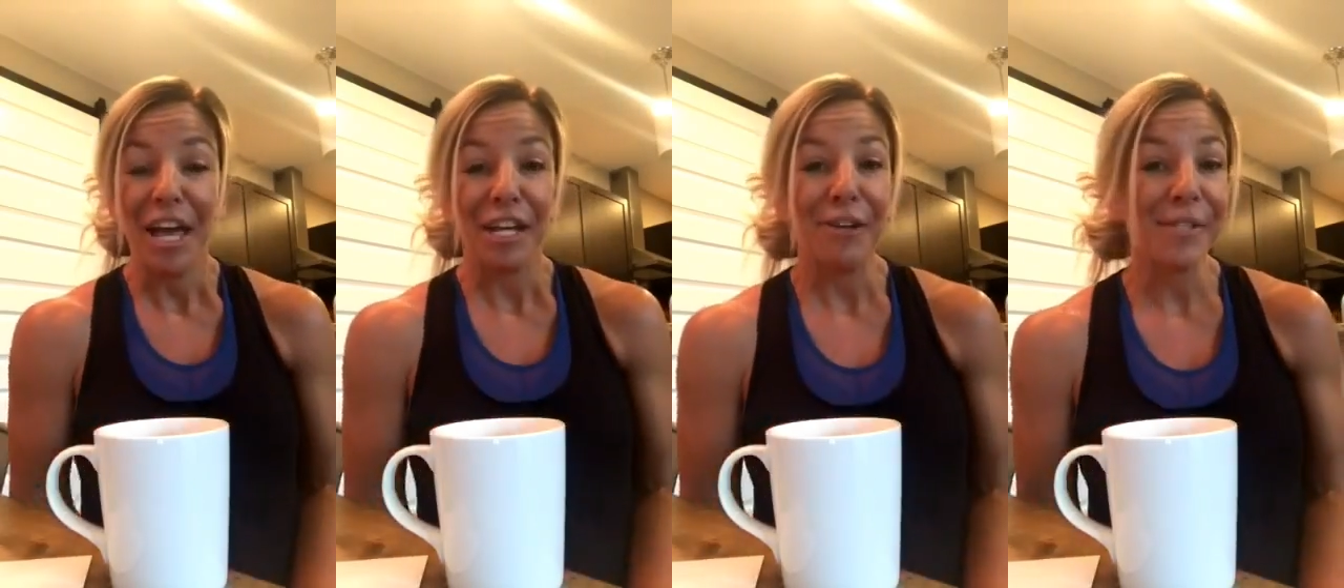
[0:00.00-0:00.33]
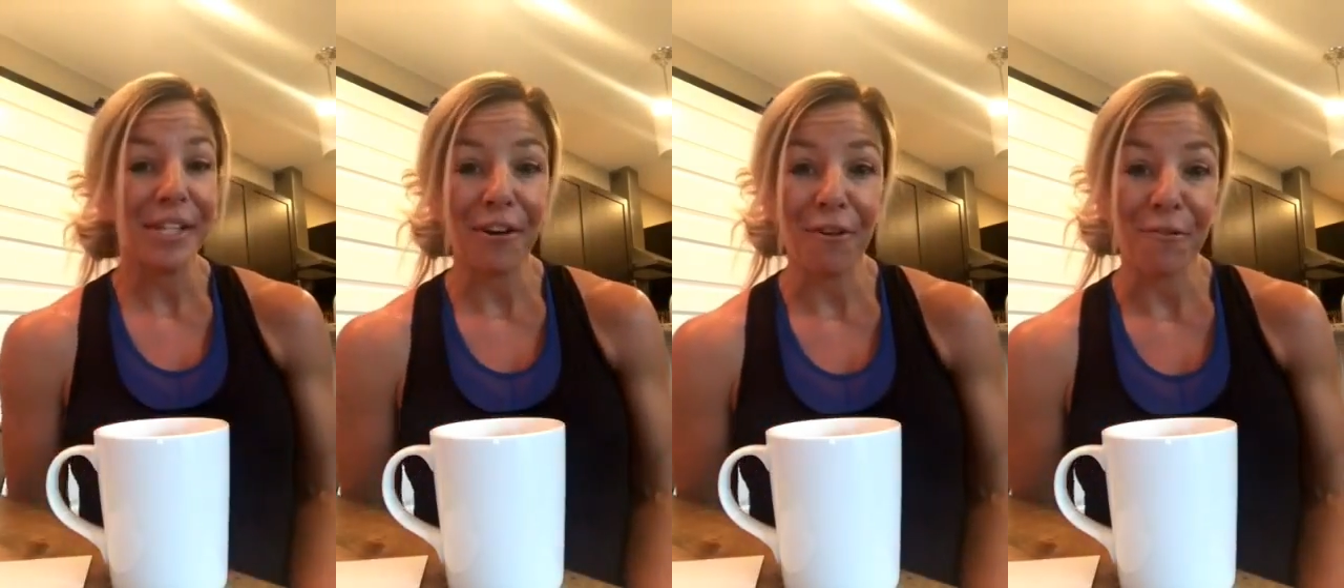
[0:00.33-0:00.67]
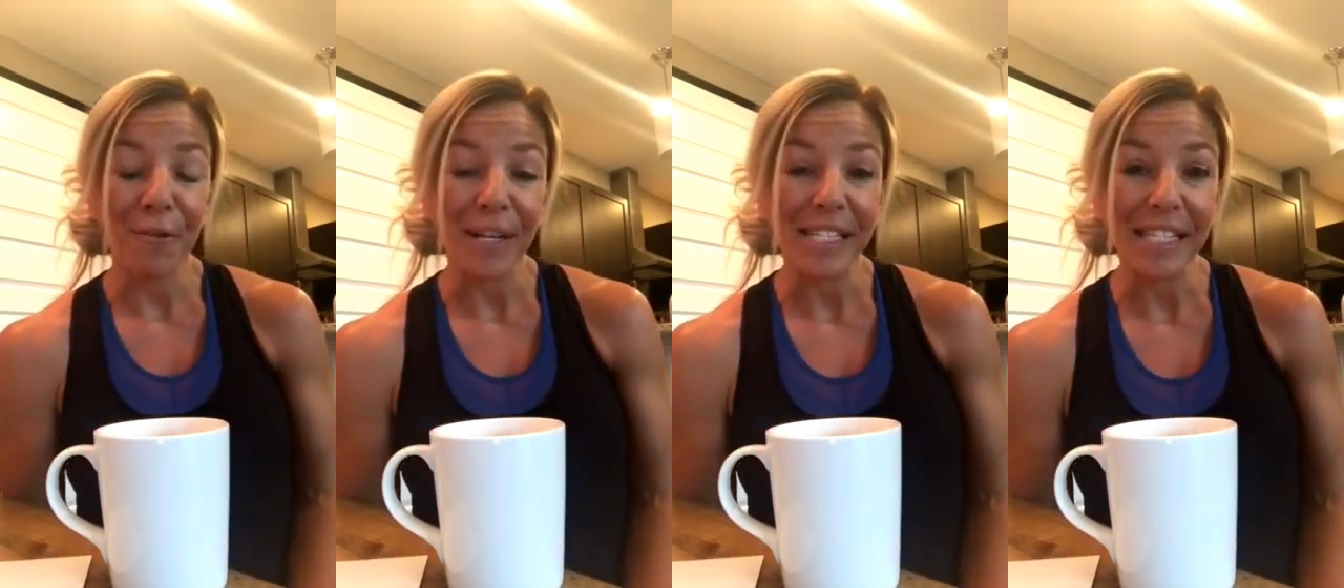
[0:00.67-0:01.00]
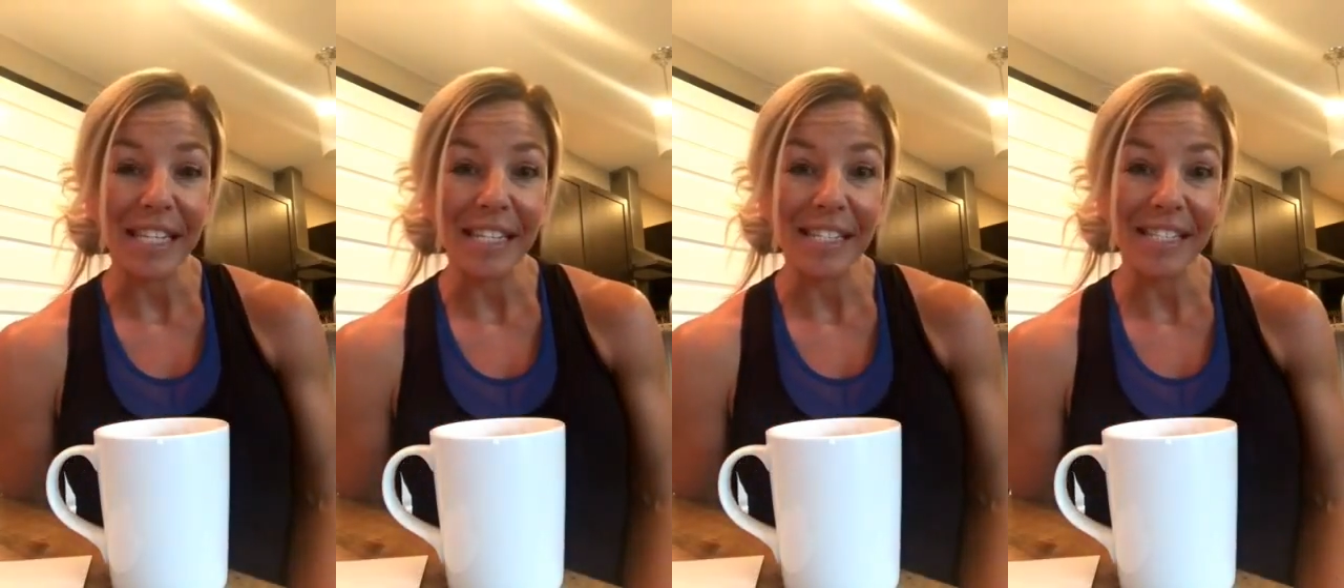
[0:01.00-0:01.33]
using our
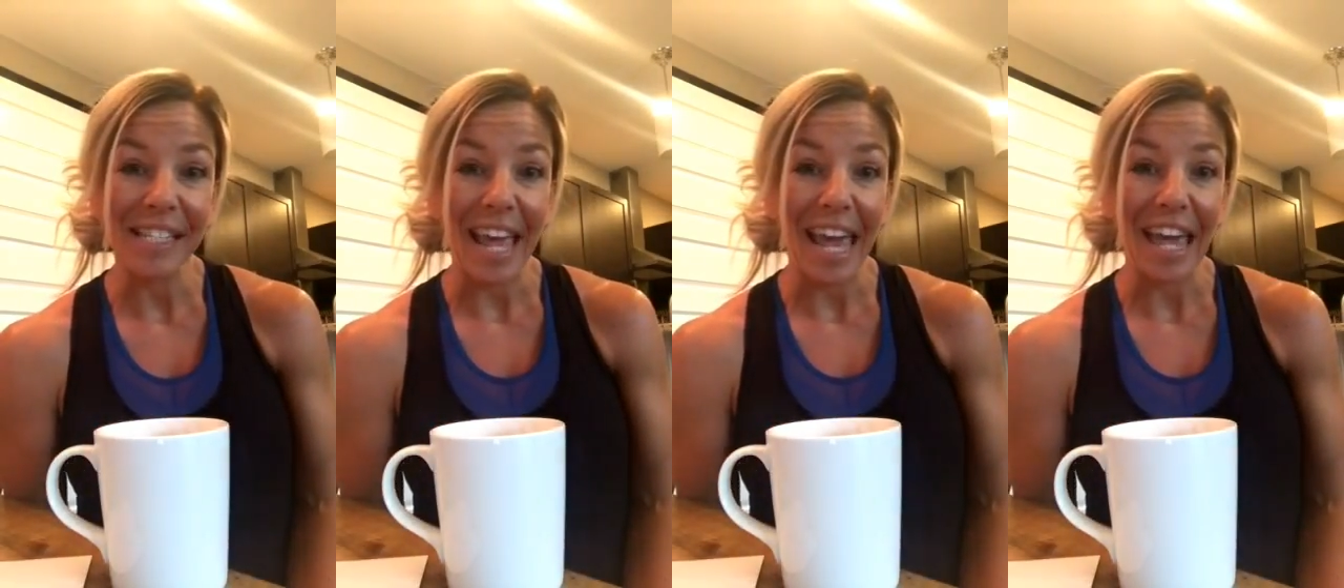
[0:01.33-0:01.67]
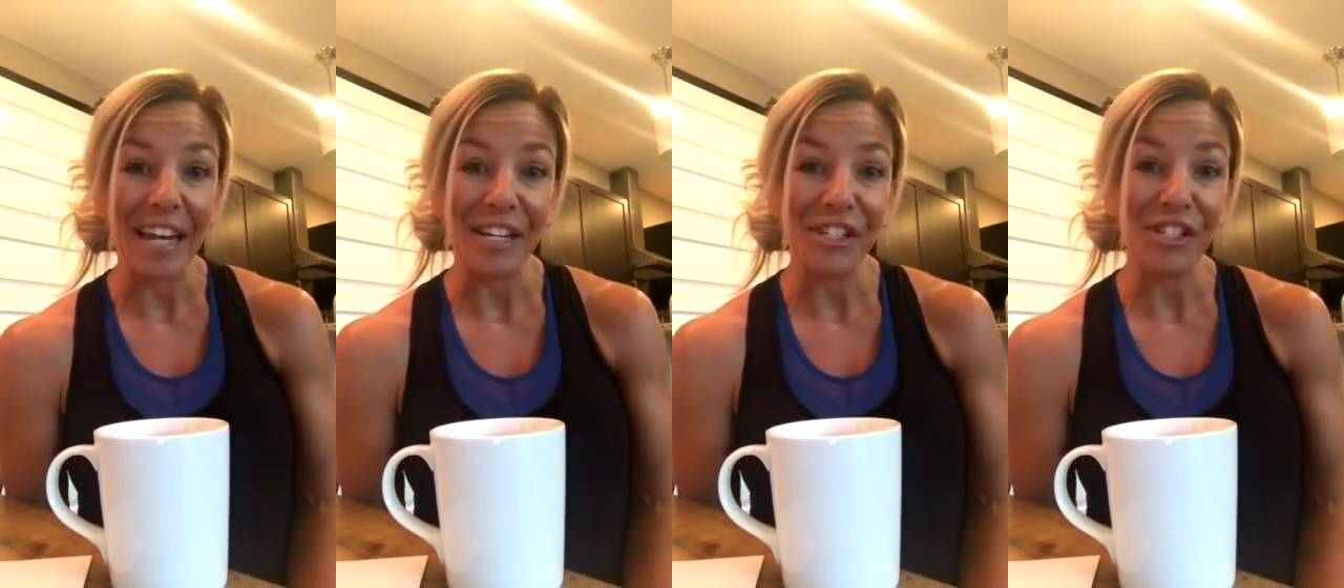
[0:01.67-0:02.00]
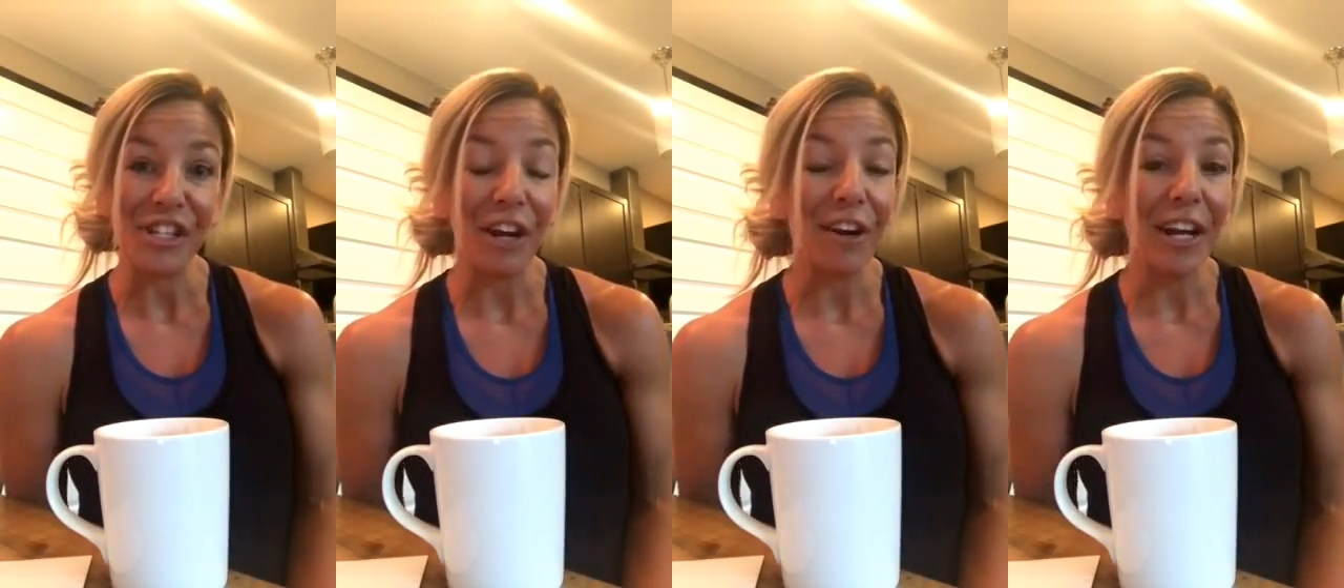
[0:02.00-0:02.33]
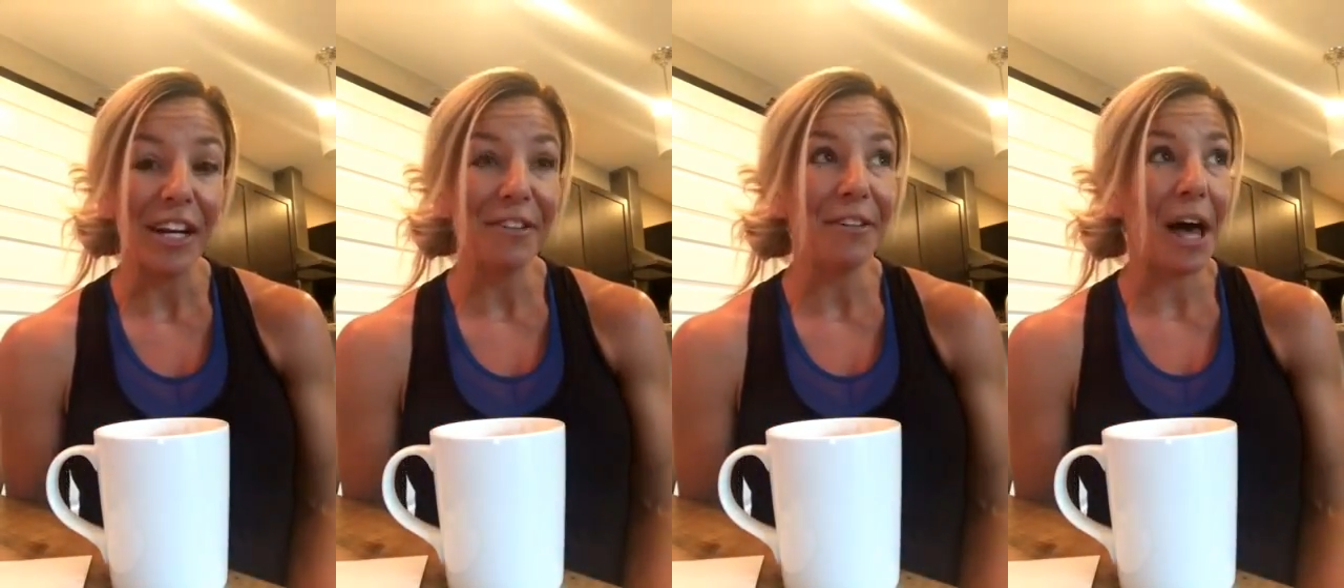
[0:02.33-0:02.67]
voices and
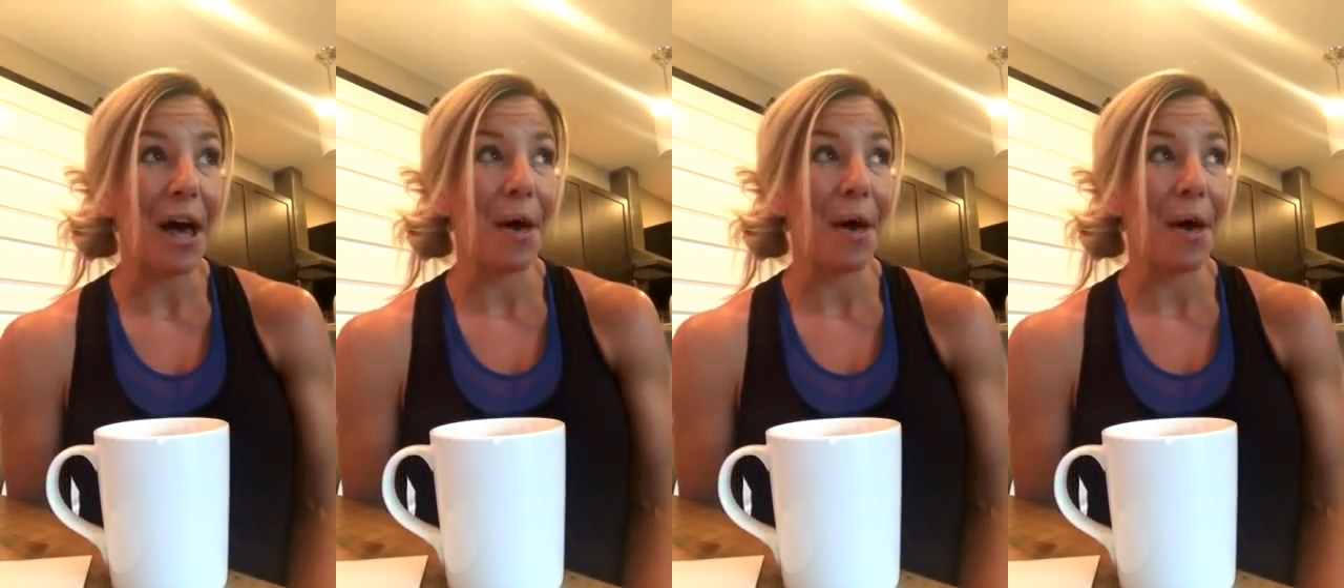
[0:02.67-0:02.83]
sharing,